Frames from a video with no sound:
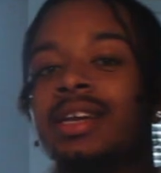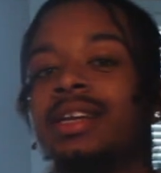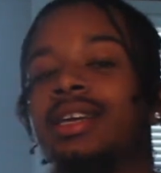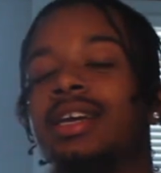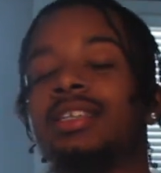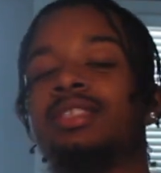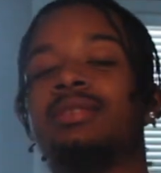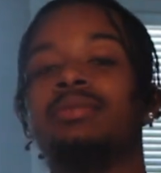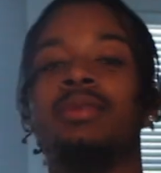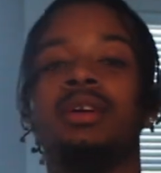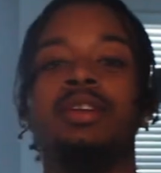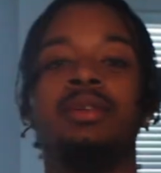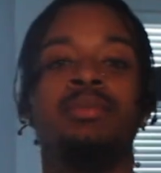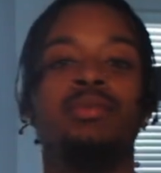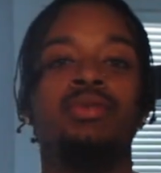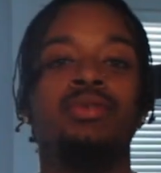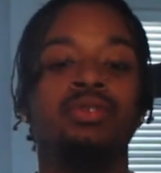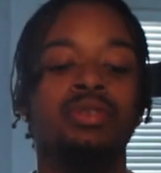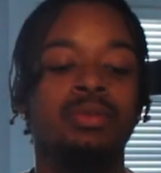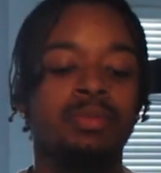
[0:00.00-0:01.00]
got some money
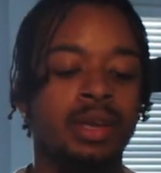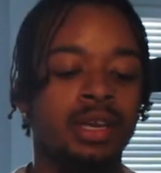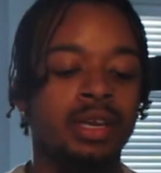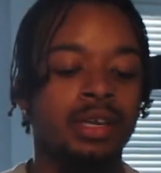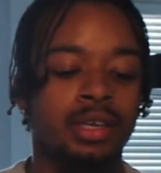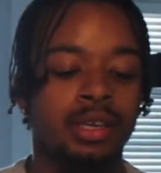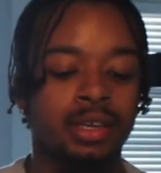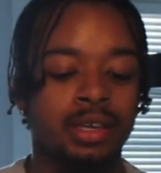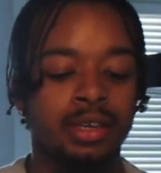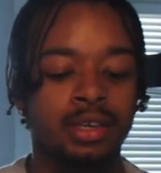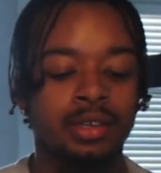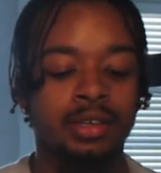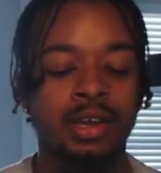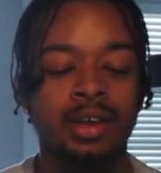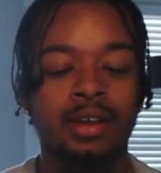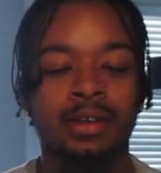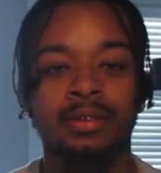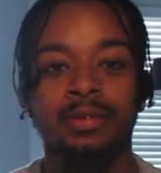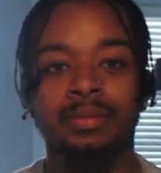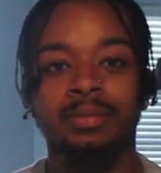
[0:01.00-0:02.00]
moves to make, and
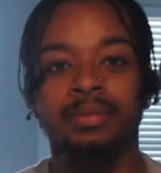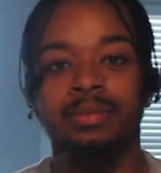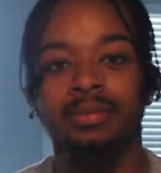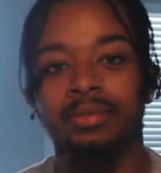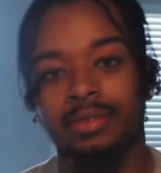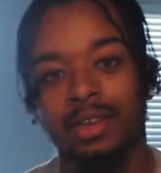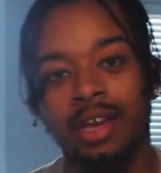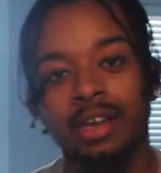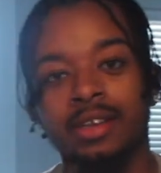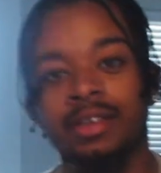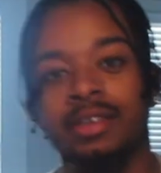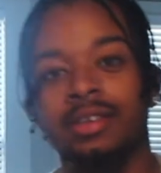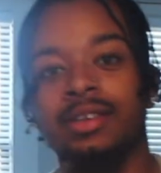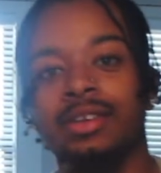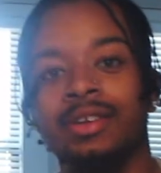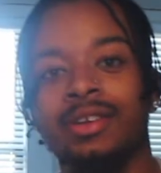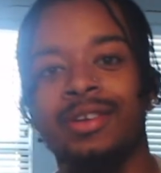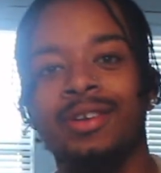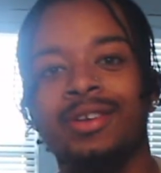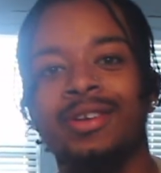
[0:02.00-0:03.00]
yeah, y'all can
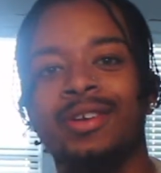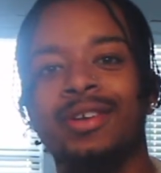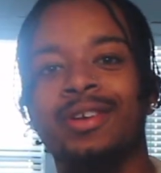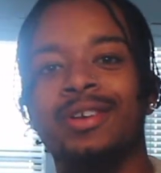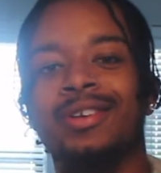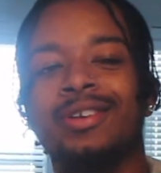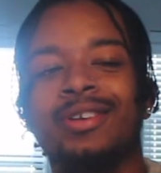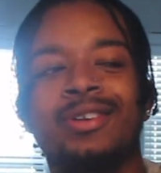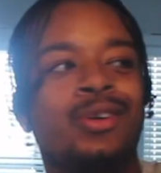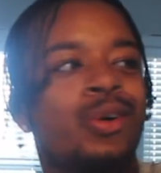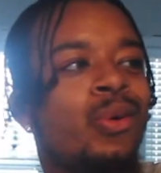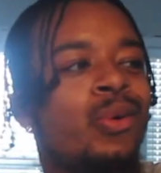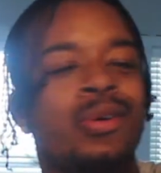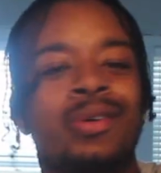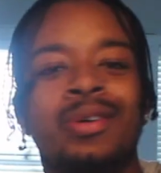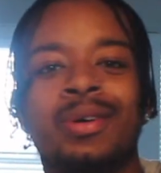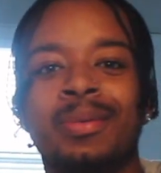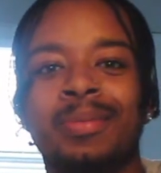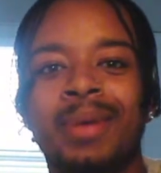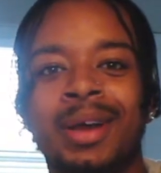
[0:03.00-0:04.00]
go
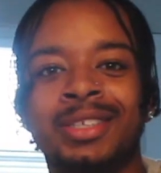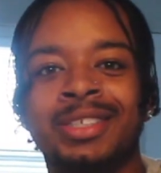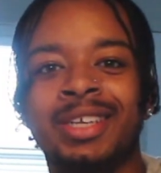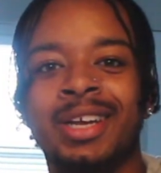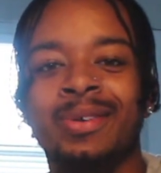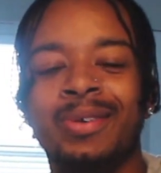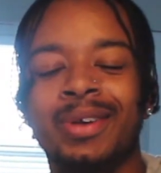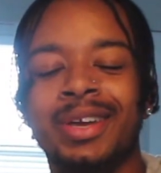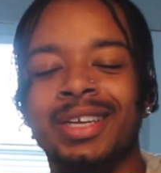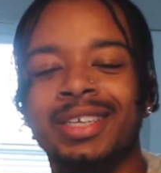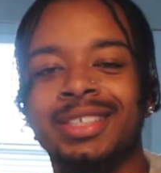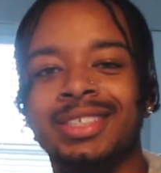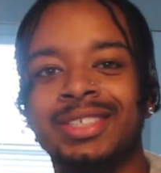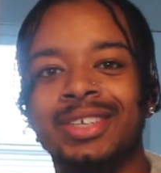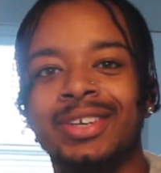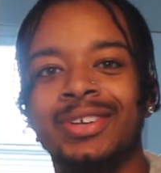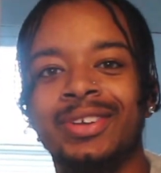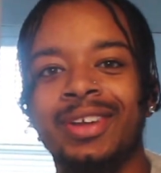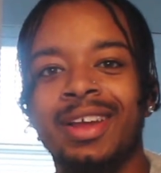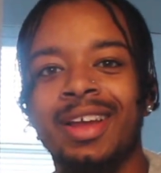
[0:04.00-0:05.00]
on about y'all way.
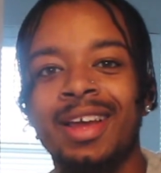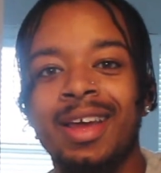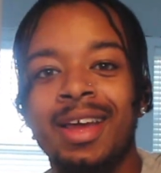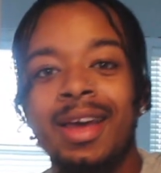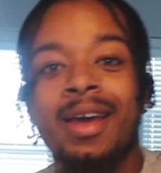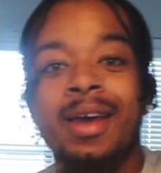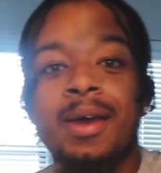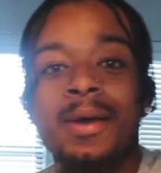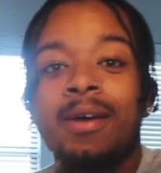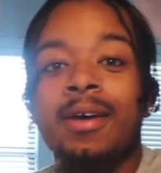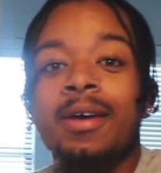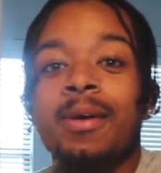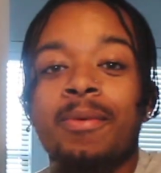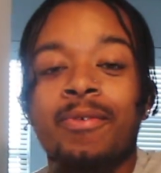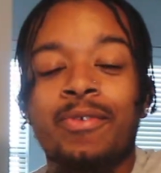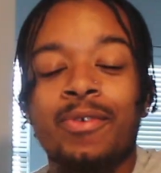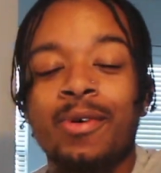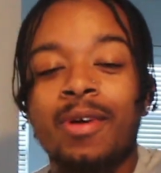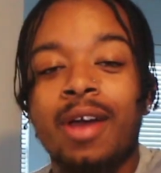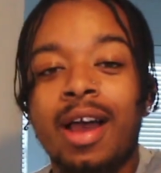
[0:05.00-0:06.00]
So
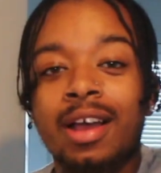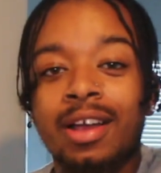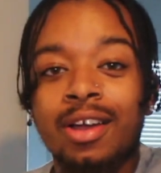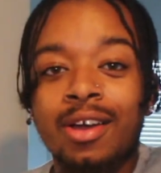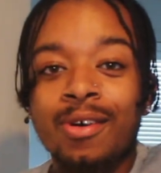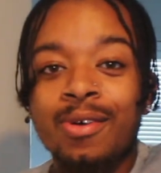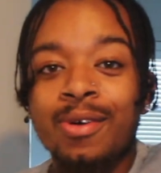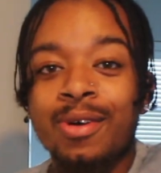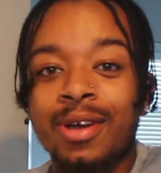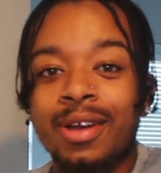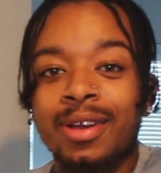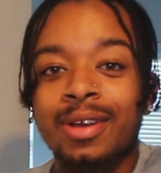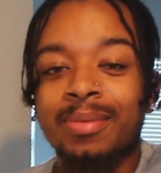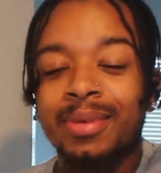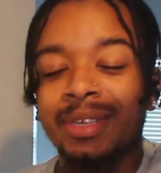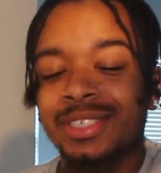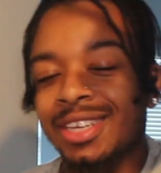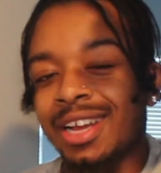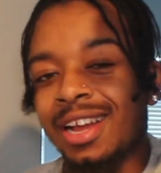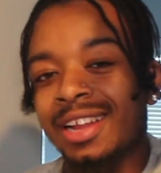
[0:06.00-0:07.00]
before I go,
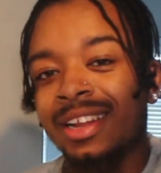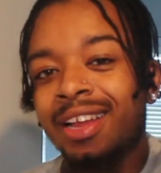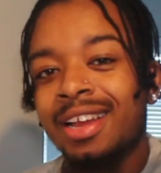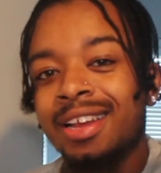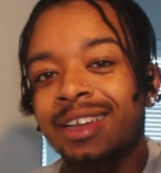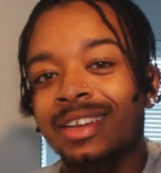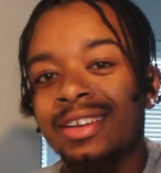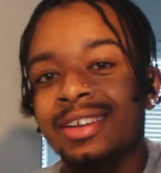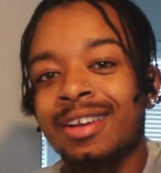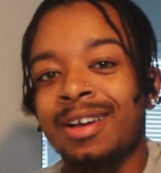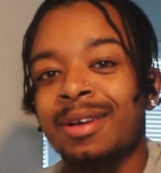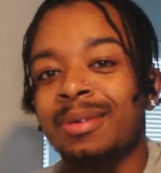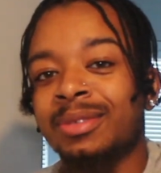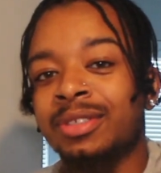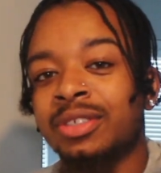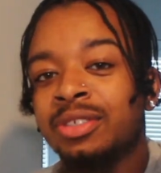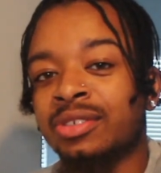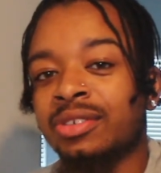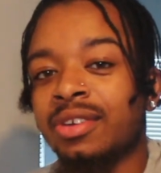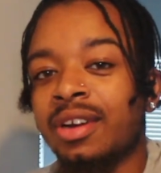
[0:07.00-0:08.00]
make sure all like, comment,
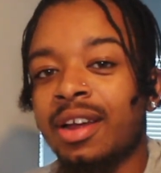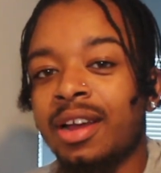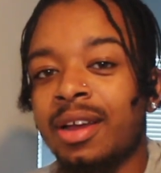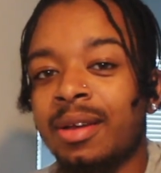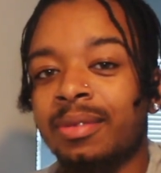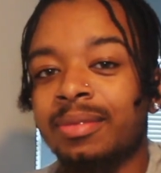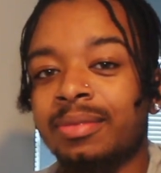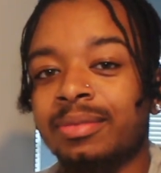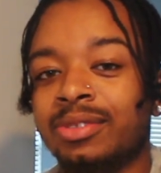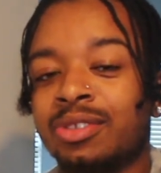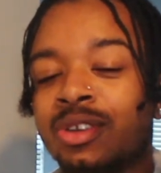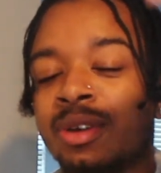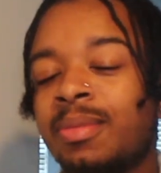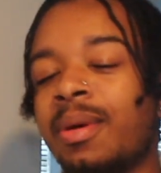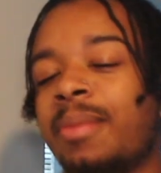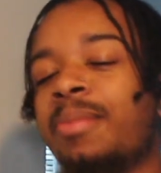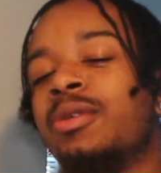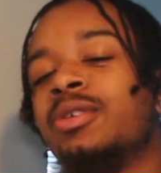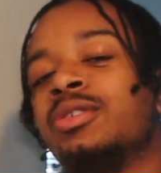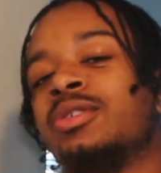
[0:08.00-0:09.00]
subscribe, turn
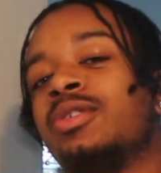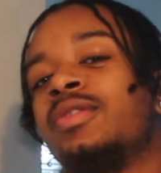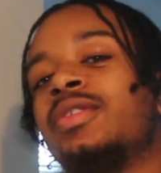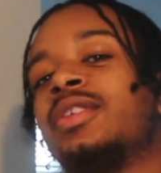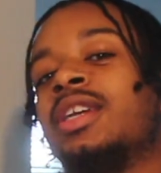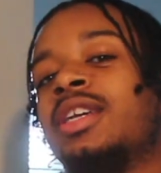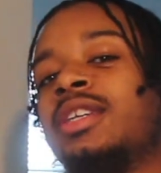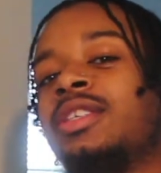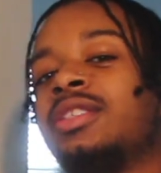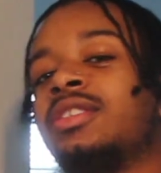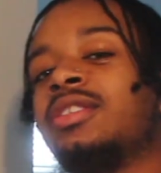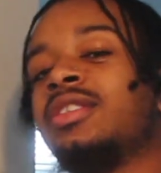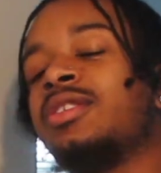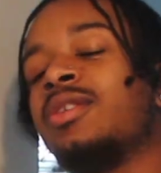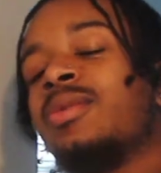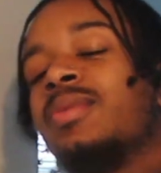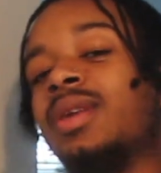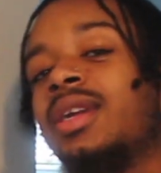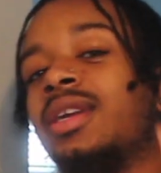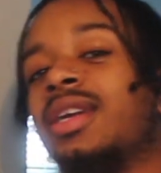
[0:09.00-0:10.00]
my post notifications to
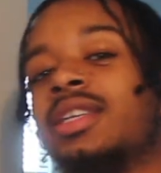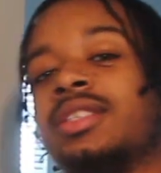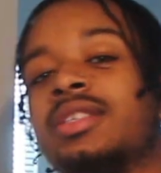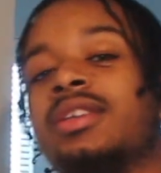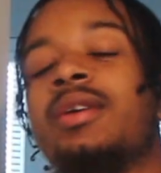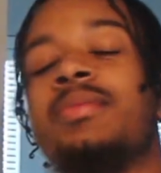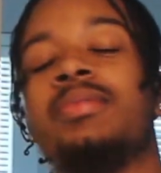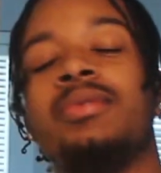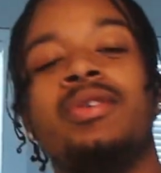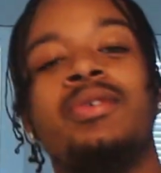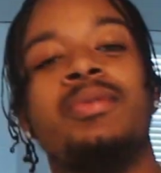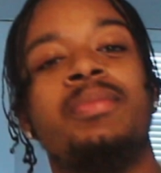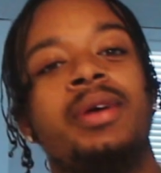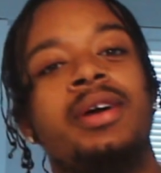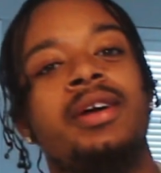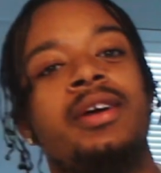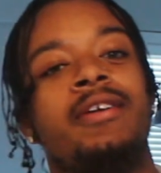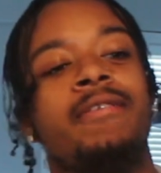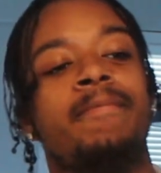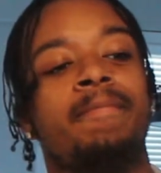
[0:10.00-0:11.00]
know when I next upload,
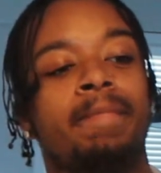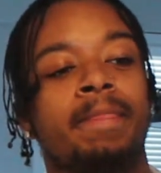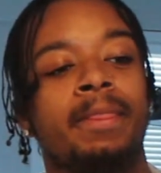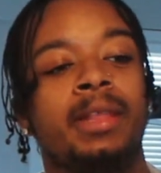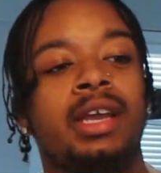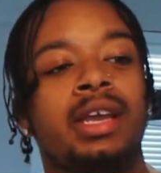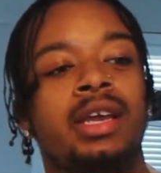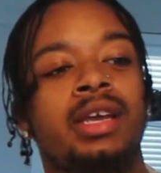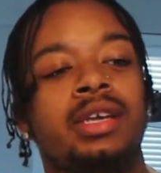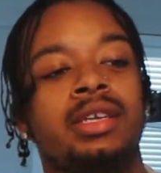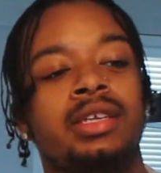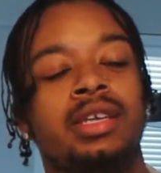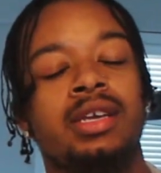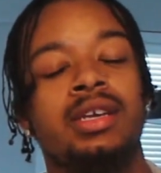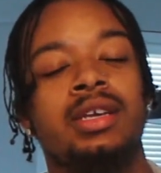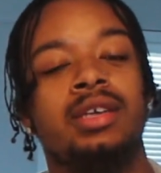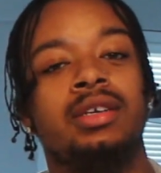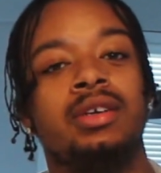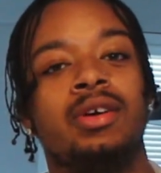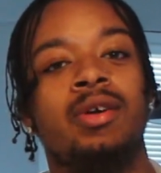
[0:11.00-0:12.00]
man. And
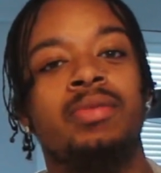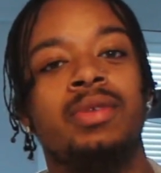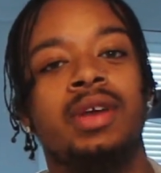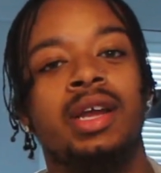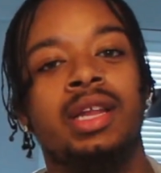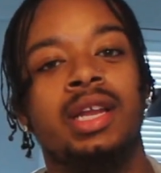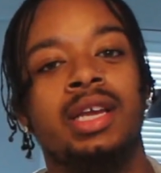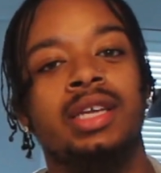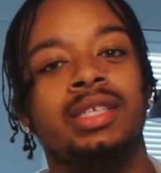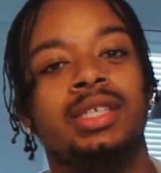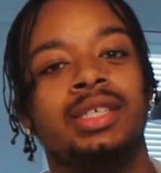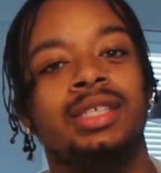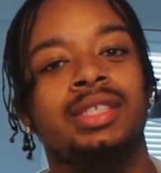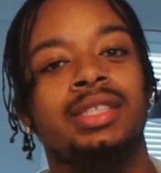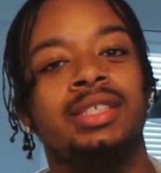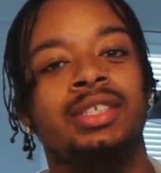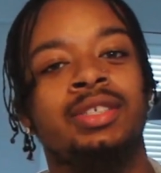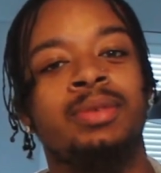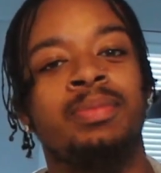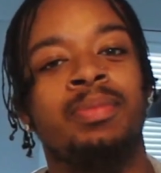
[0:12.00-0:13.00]
yeah, hope y'all like
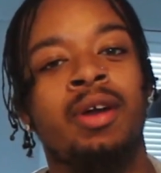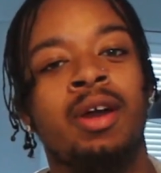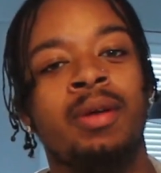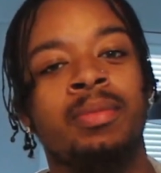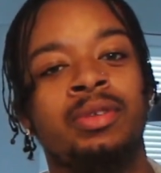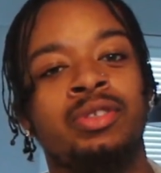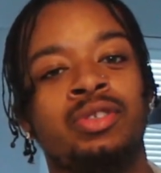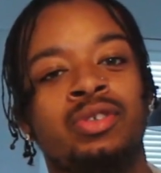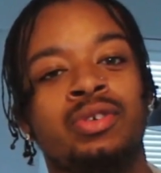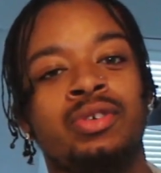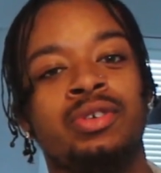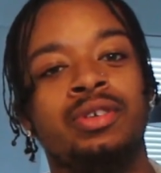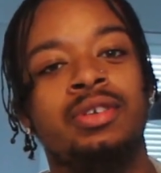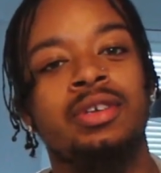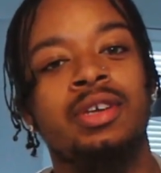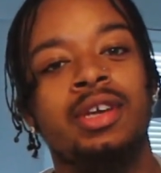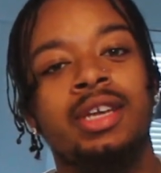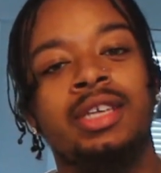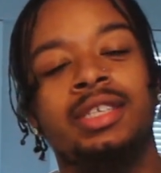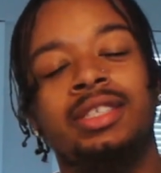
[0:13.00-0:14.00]
this apartment tour.
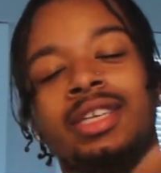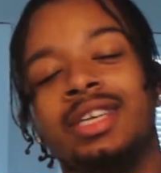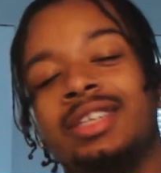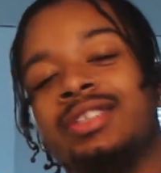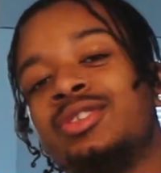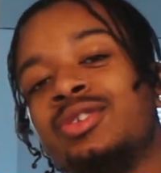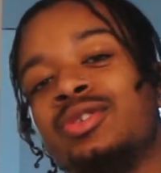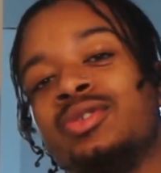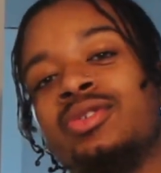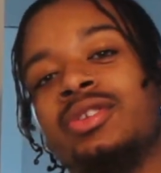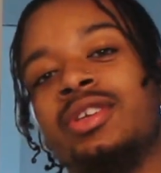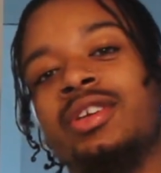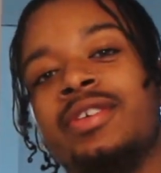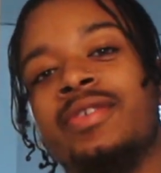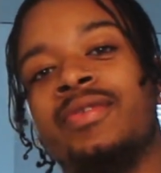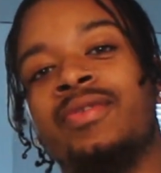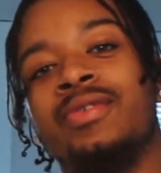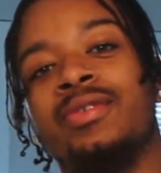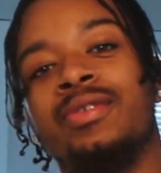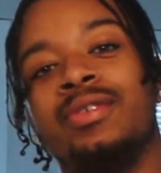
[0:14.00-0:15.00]
Stay tuned in
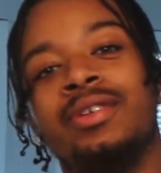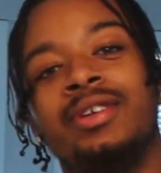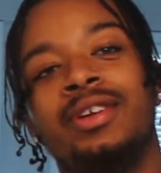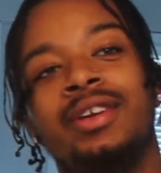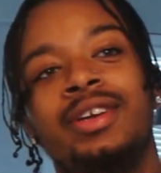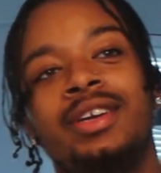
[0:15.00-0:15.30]
for